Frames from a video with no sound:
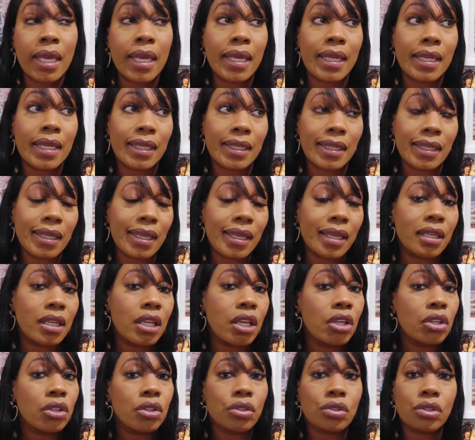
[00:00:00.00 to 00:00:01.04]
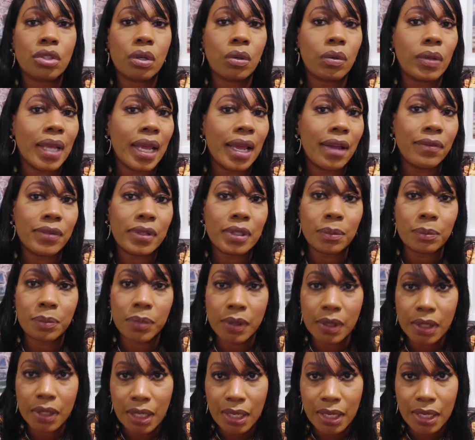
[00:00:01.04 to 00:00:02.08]
And again, you don't have to
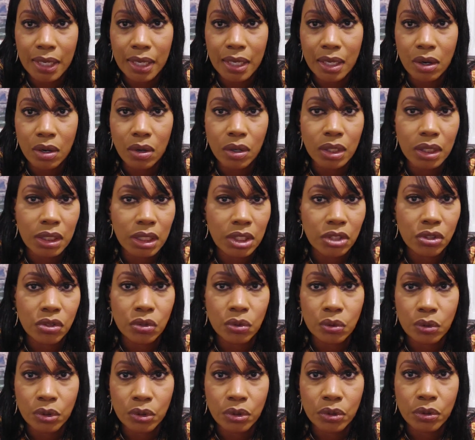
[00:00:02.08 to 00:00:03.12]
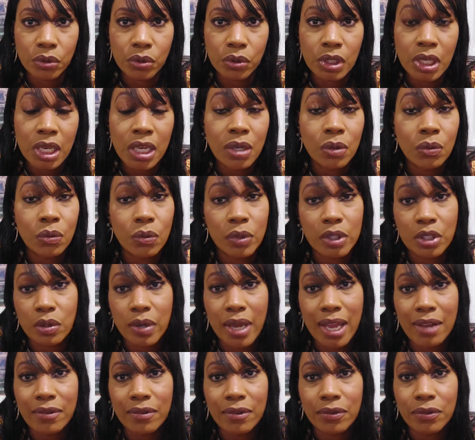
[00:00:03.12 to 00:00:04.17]
play on each cruise when you
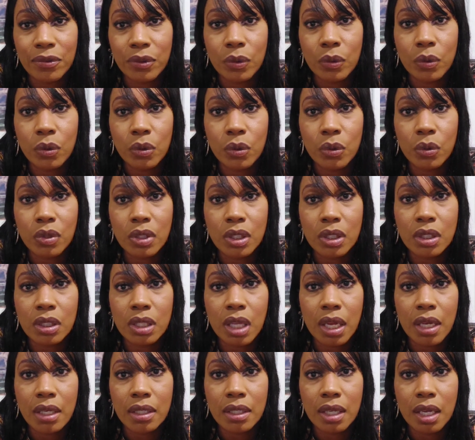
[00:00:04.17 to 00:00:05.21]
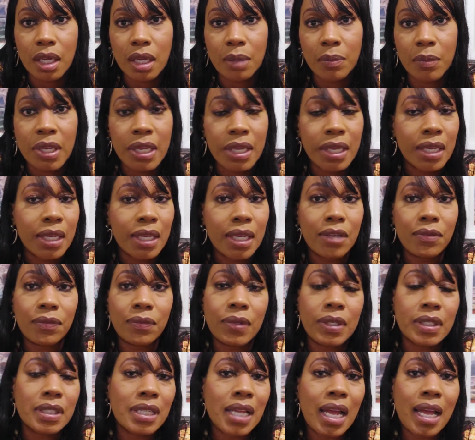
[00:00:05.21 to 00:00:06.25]
have a few cruises lined up. If
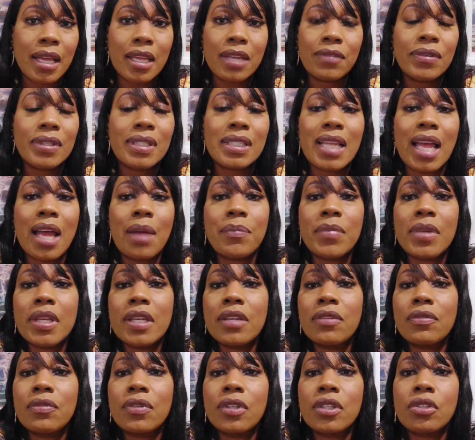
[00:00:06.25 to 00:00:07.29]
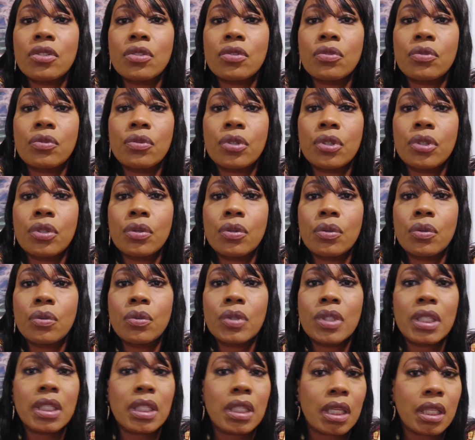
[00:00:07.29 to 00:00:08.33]
it's not beneficial for you
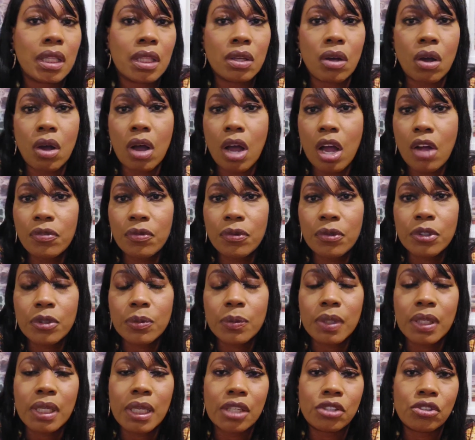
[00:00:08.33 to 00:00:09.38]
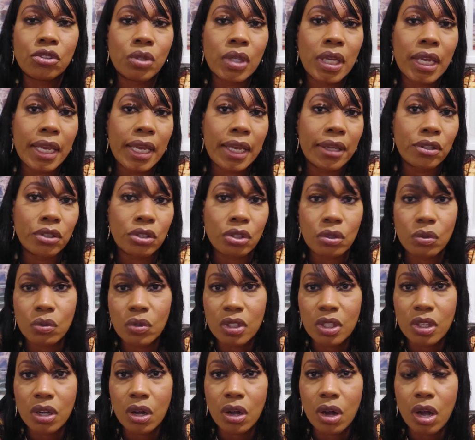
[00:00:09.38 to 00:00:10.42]
to get the offers because you can't
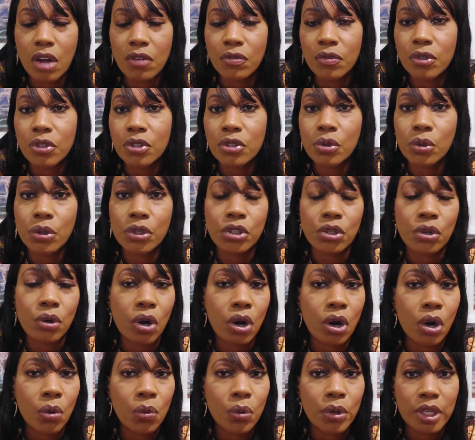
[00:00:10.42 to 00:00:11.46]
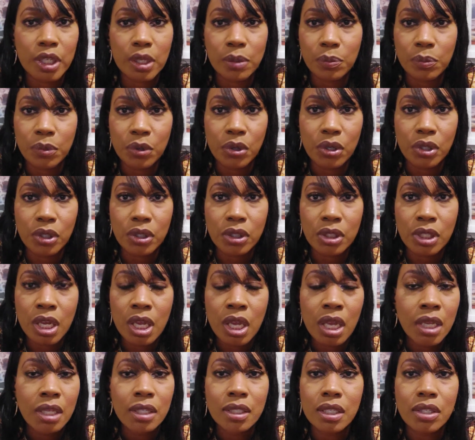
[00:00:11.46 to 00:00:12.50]
use the offers or you're already booked,
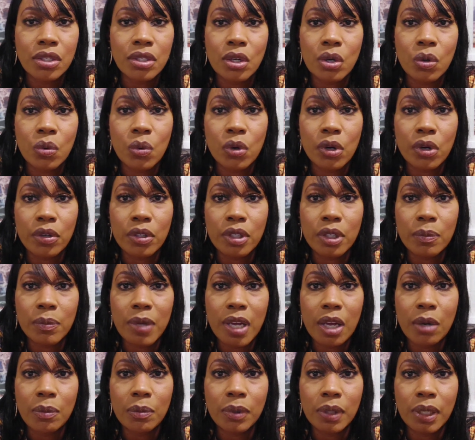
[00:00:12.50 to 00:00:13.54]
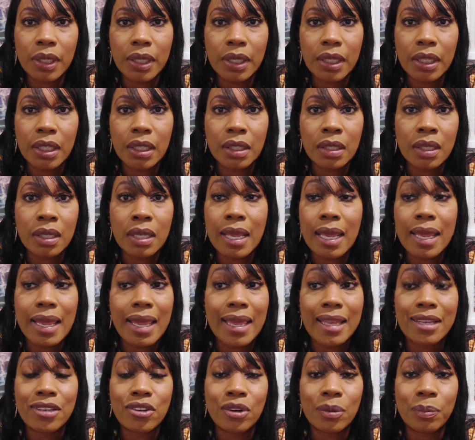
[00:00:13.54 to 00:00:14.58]
then don't worry about playing
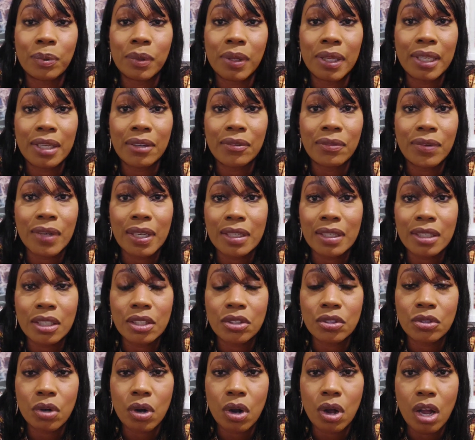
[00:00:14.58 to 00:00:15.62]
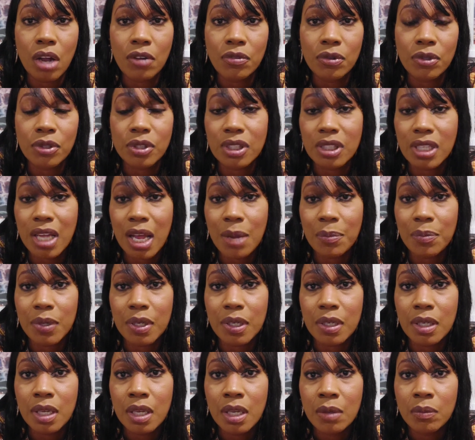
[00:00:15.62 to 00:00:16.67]
and your play affecting your offers
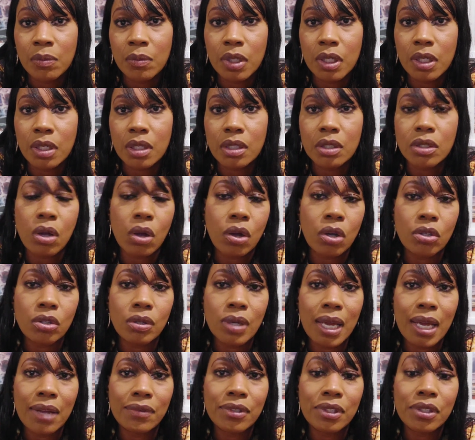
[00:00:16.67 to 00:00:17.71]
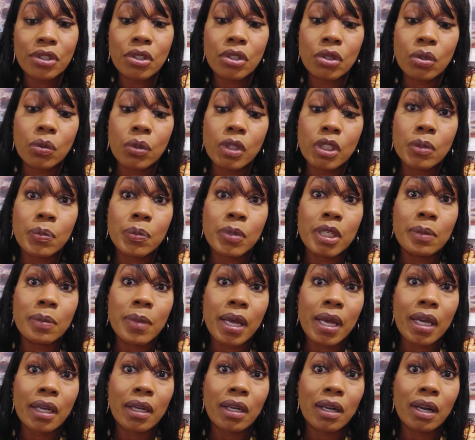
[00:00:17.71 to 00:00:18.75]
stopping, because all you have to do is be
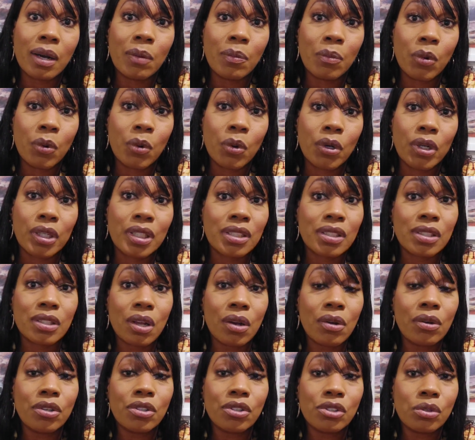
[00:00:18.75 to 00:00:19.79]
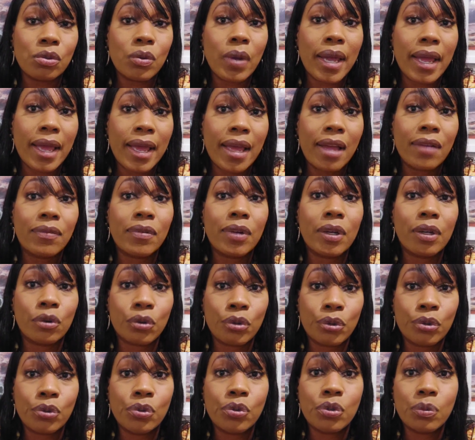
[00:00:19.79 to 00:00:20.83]
back on board. As long as you have a
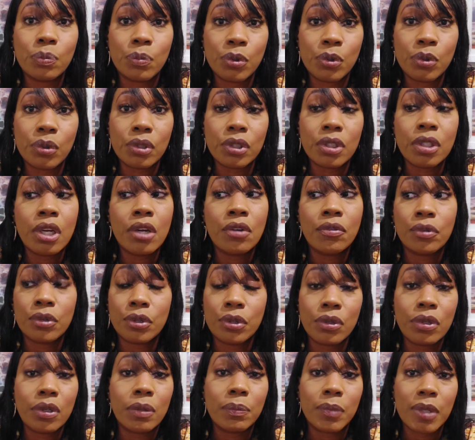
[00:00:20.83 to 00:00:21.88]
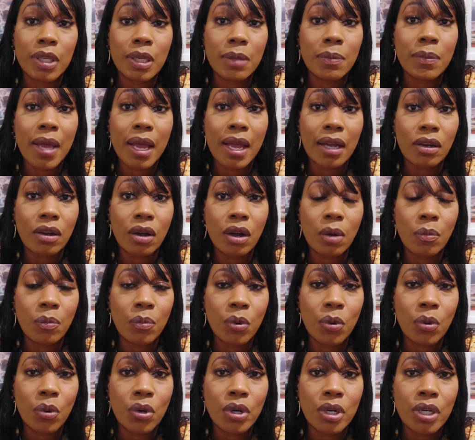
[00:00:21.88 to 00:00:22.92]
cruise booked for you to be back on
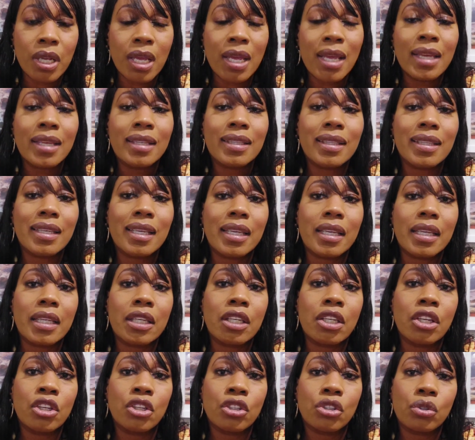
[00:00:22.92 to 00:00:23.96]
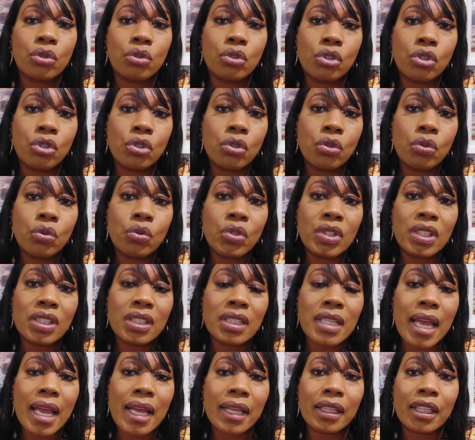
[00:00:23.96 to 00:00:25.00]
board, then you choose
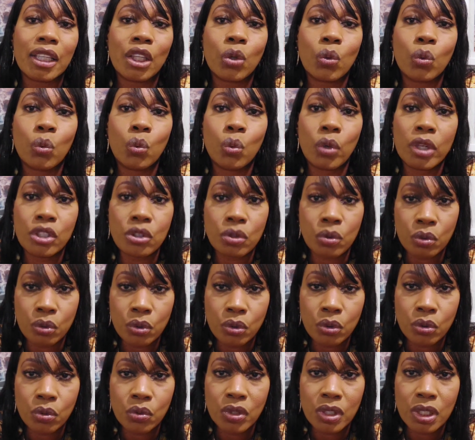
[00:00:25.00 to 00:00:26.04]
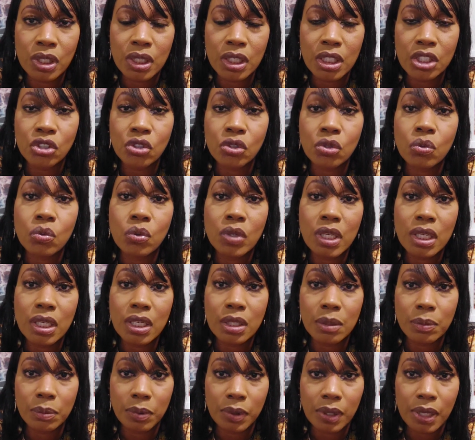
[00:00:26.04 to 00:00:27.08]
exactly which cruise it is you
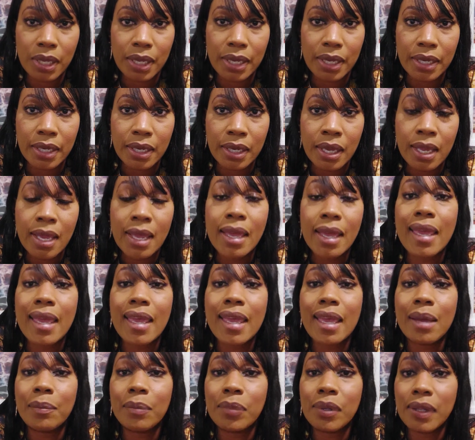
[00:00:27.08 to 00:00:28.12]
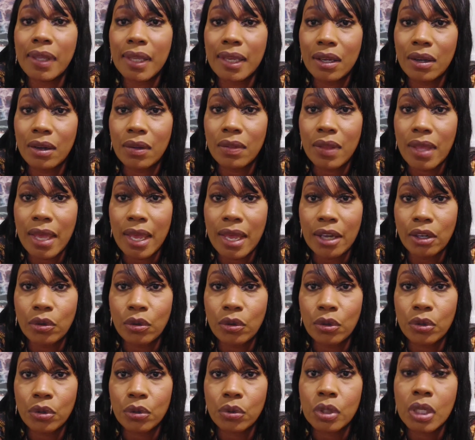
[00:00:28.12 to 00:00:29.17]
need to play and play on that
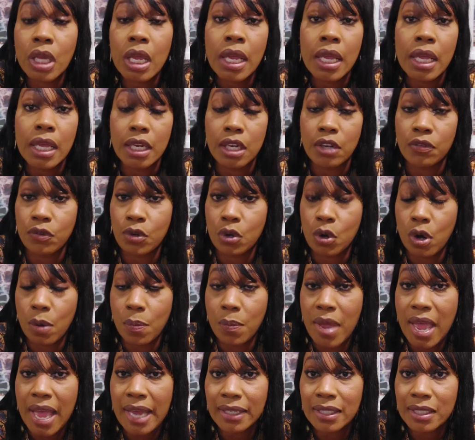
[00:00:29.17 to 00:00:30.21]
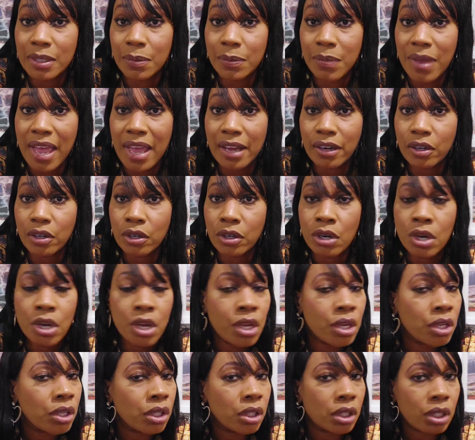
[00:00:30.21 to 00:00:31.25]
cruise. And if you're a back-to-backer,
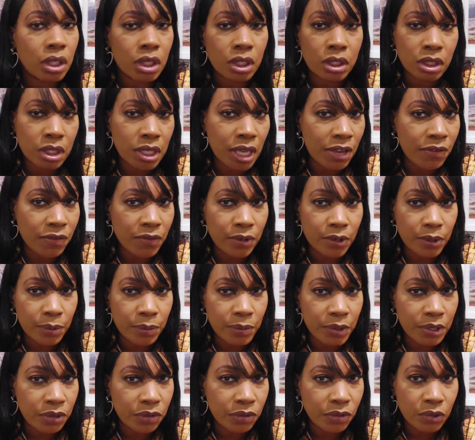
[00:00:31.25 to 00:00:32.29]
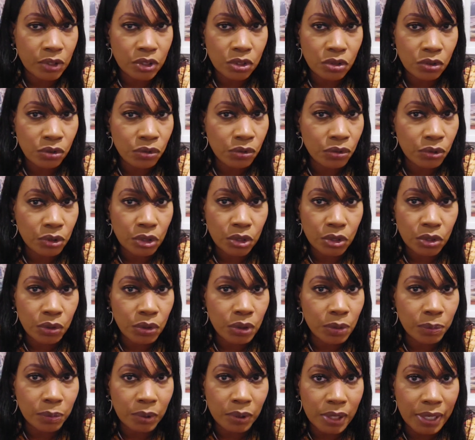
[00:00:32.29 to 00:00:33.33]
it's not very beneficial for you
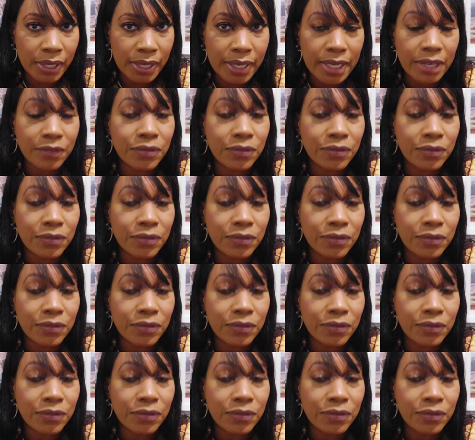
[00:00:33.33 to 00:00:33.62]
to play.